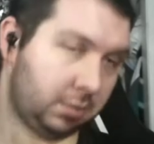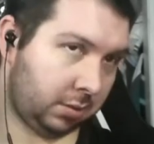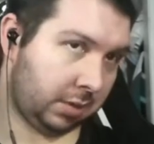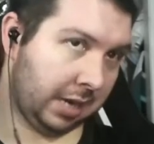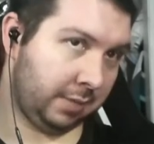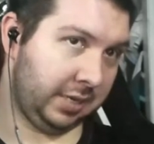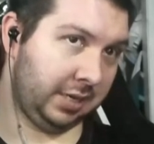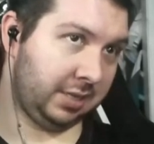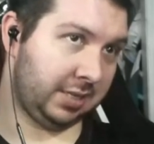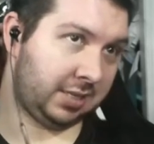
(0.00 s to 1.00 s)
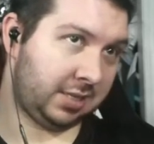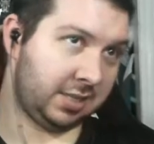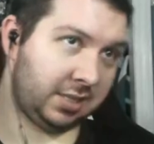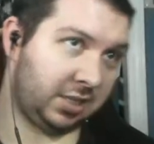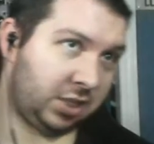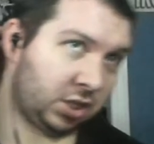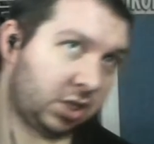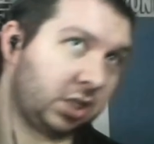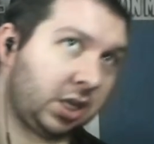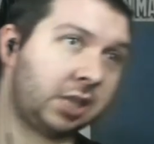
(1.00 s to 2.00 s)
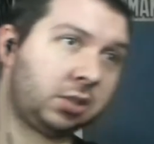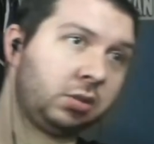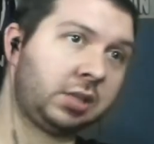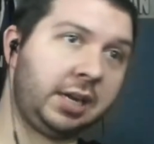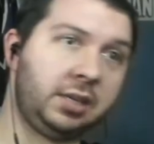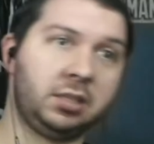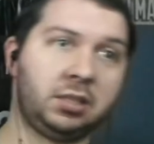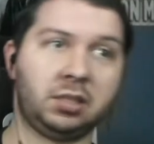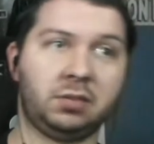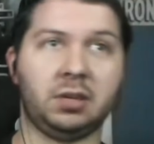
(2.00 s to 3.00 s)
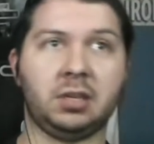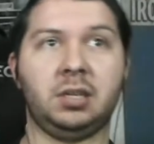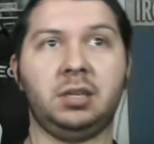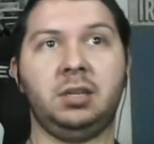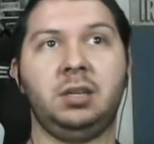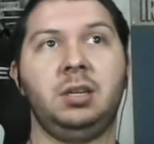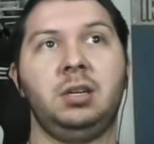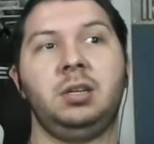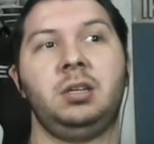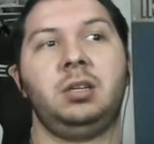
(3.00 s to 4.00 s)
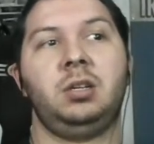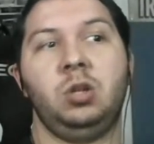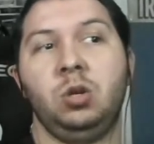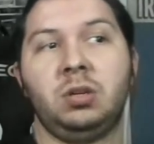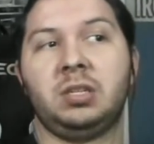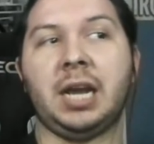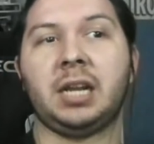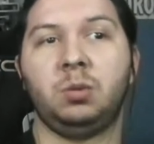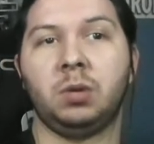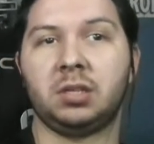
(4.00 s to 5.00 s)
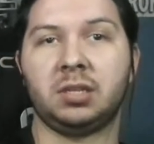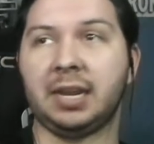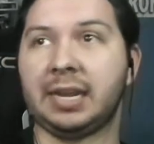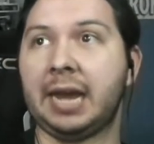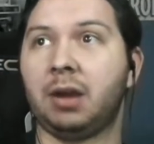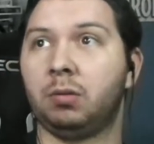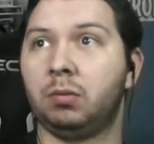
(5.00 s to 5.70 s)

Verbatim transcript: I mean, this this colossal titan just fucking knew exactly what to take out.